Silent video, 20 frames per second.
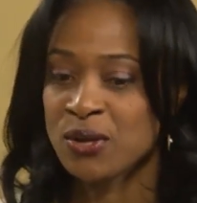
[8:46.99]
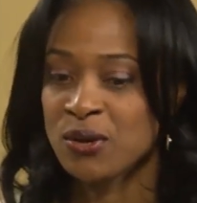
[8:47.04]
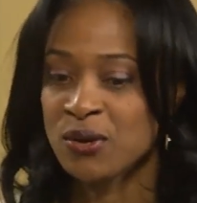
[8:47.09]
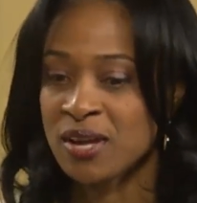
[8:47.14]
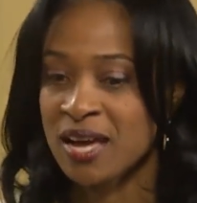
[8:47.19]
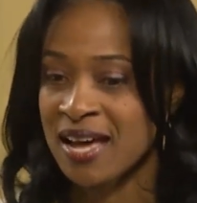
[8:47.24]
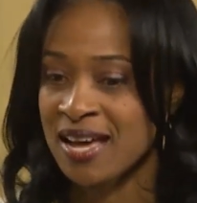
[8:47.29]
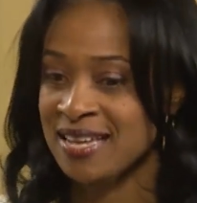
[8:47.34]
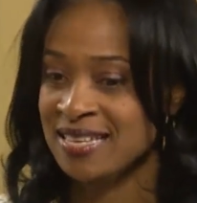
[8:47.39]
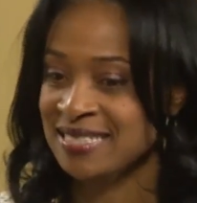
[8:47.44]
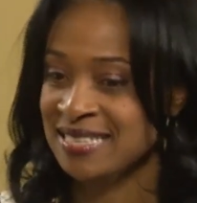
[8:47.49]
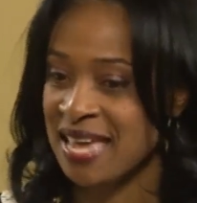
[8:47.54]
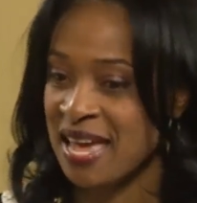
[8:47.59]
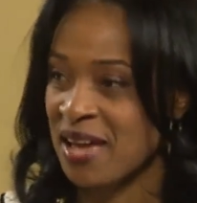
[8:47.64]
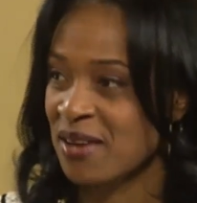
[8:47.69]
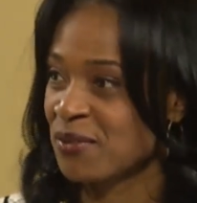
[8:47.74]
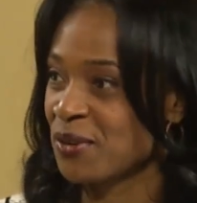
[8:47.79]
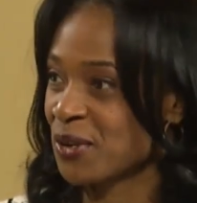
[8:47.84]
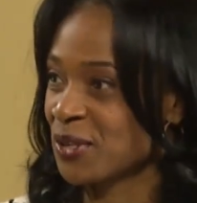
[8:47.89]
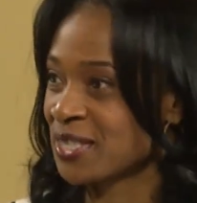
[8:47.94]
you guys
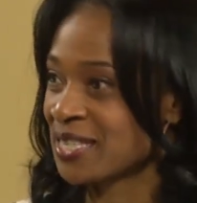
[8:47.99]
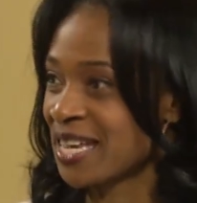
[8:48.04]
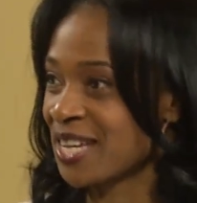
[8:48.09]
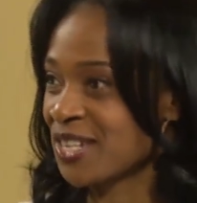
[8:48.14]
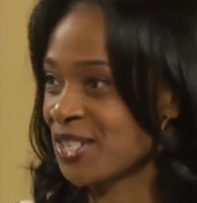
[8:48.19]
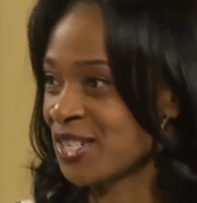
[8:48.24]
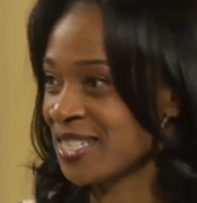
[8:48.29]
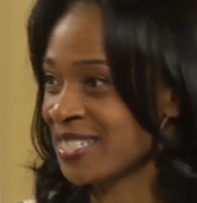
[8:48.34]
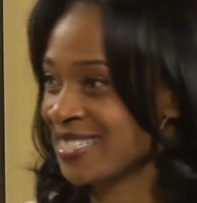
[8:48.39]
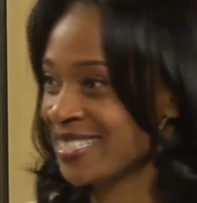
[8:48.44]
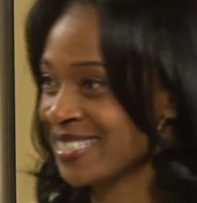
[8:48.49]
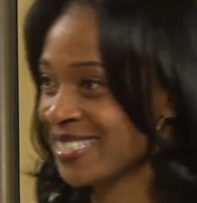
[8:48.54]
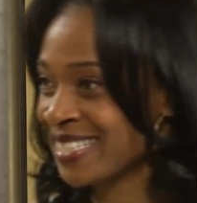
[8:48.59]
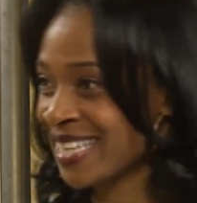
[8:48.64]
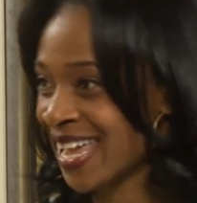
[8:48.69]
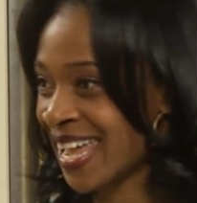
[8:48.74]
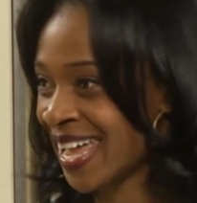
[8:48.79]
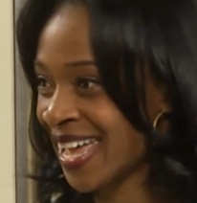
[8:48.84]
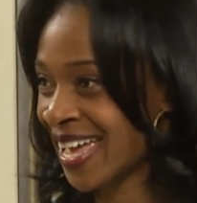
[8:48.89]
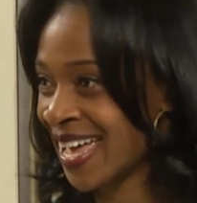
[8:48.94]
have your
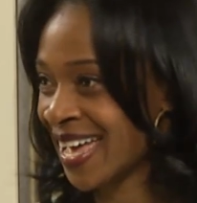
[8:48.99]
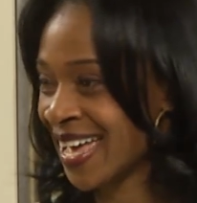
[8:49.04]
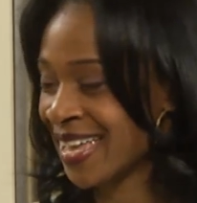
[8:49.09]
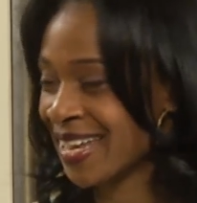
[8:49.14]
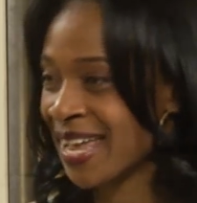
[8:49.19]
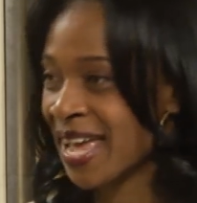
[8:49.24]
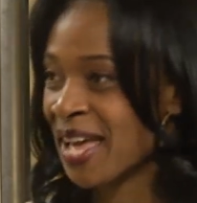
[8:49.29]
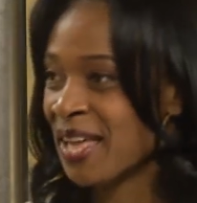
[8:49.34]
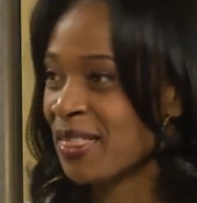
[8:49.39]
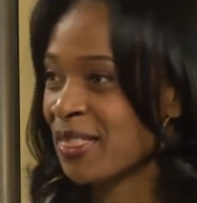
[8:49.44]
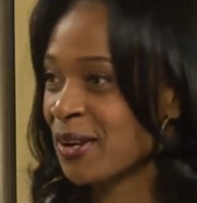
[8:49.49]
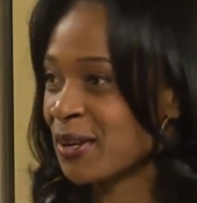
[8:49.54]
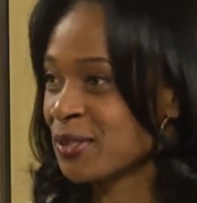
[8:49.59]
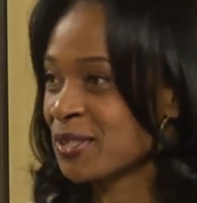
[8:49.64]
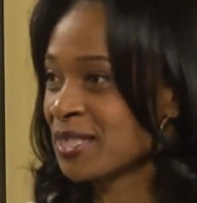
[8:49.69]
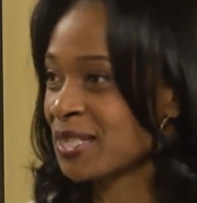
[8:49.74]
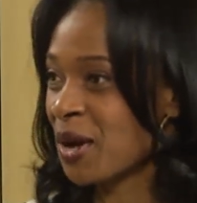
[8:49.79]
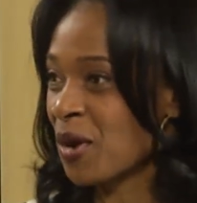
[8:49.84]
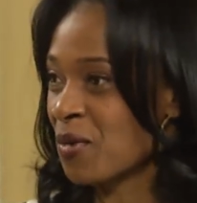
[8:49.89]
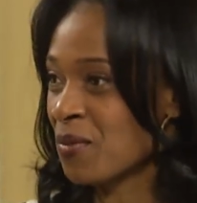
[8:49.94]
sessions and
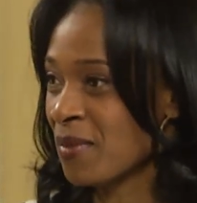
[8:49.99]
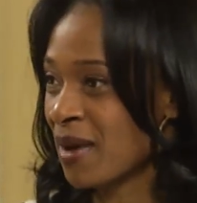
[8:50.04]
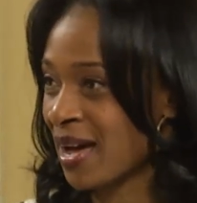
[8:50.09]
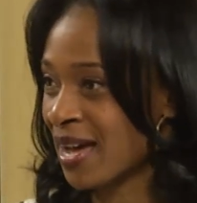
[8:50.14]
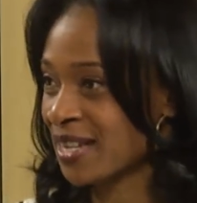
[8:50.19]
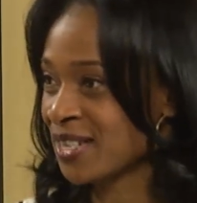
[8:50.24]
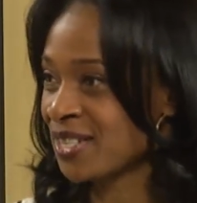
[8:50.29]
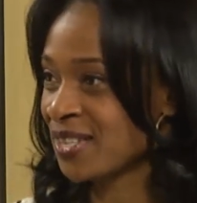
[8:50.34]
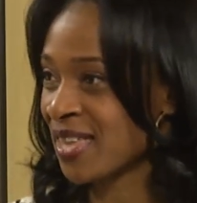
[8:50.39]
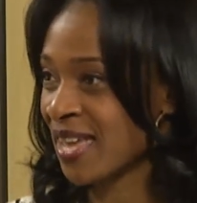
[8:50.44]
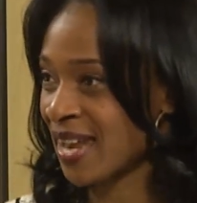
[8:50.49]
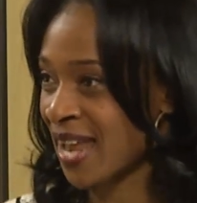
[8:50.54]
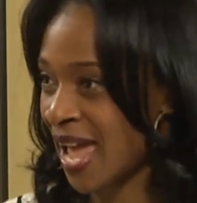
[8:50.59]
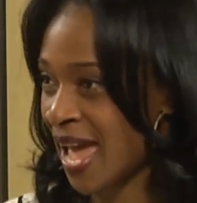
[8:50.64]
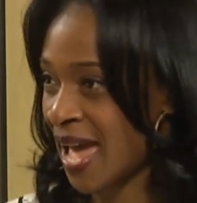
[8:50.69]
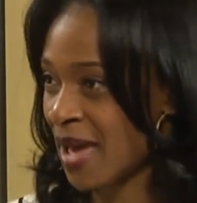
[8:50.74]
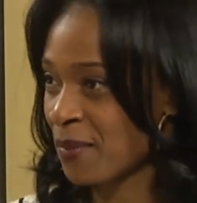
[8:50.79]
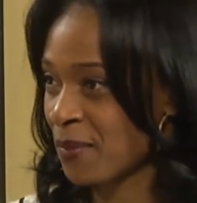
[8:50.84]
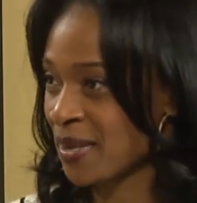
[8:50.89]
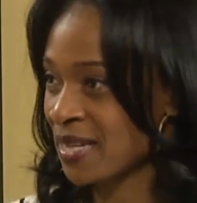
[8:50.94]
there's so much that
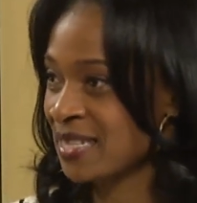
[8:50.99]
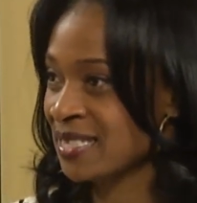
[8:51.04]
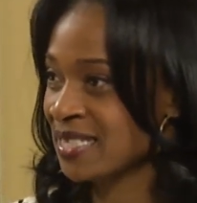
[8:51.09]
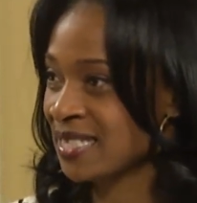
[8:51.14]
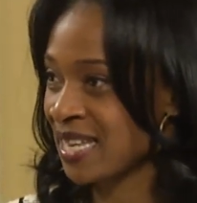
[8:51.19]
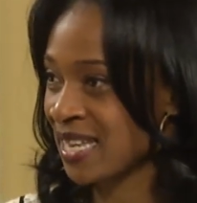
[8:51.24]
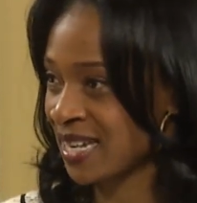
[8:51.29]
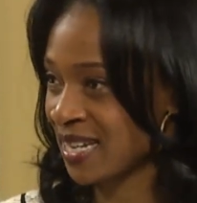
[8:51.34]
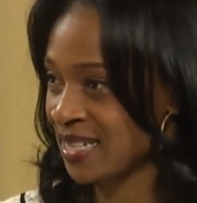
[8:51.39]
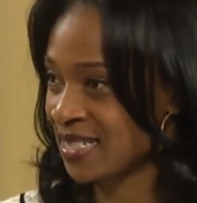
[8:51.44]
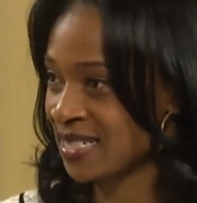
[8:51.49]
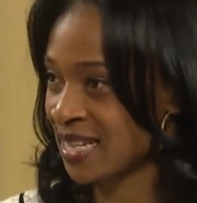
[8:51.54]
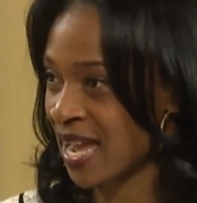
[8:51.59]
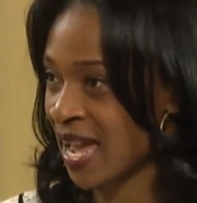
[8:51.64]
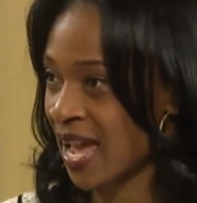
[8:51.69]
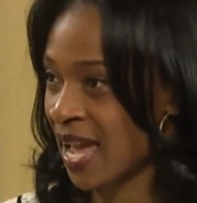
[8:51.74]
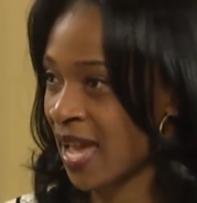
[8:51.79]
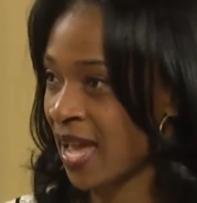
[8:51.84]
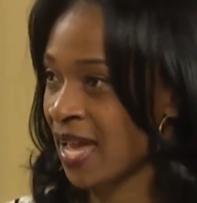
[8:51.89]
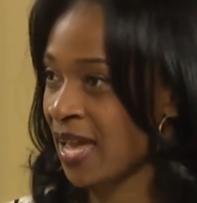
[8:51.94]
happens in a
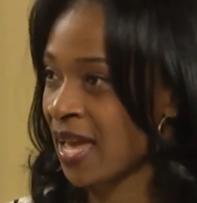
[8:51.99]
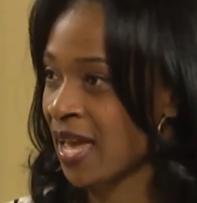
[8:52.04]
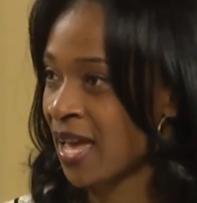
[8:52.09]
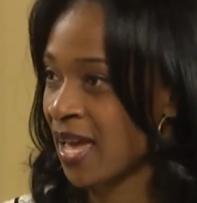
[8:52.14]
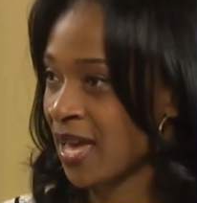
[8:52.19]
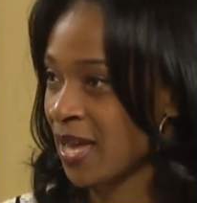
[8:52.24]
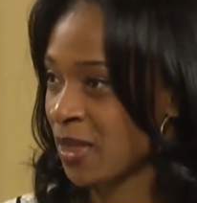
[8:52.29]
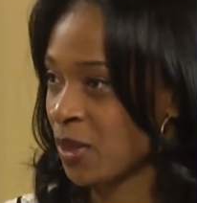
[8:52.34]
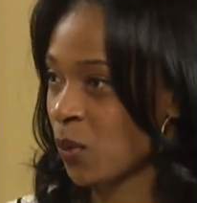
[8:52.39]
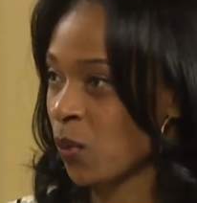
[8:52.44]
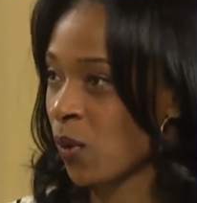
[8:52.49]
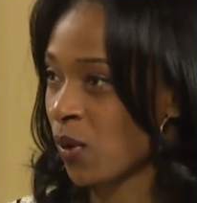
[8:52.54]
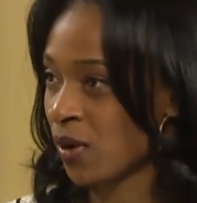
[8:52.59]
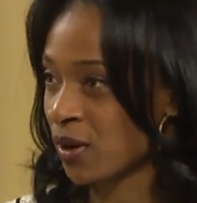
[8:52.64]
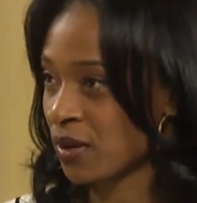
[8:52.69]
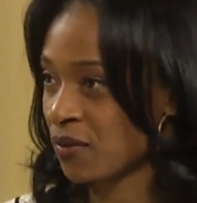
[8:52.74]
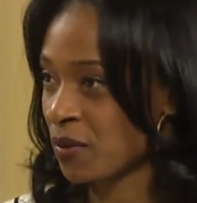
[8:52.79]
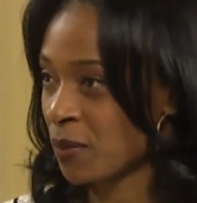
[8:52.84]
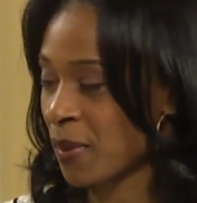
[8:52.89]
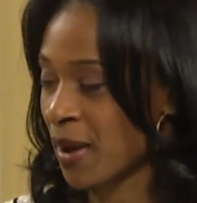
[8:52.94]
day in the
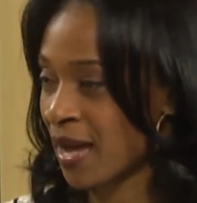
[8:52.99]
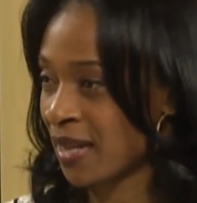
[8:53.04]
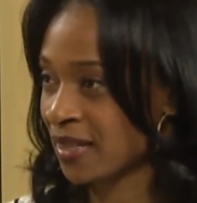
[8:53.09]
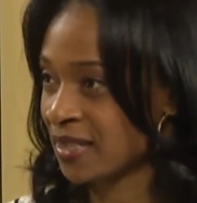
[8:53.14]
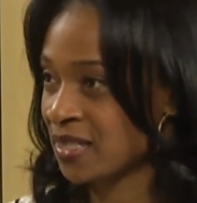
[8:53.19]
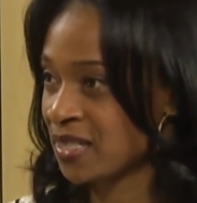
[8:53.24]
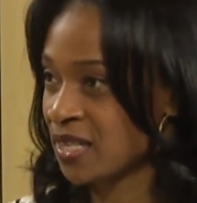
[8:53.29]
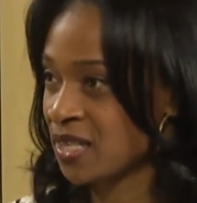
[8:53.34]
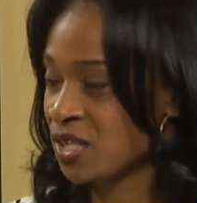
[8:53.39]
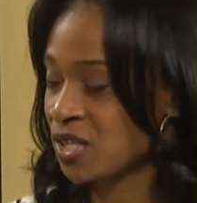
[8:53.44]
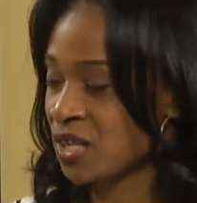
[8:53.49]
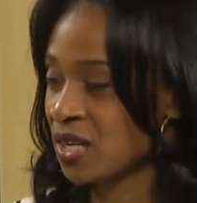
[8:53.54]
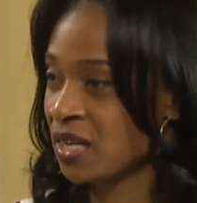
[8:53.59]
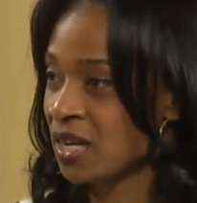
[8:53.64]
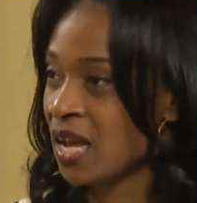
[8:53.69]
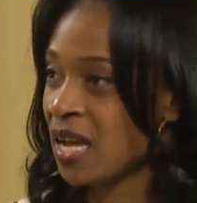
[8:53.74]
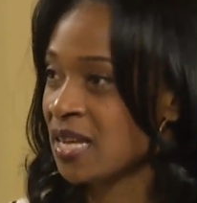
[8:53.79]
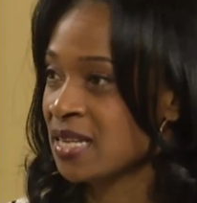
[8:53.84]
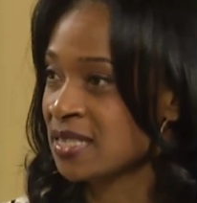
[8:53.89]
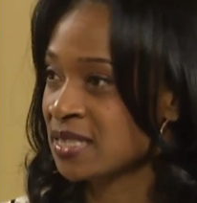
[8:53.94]
world of a politician.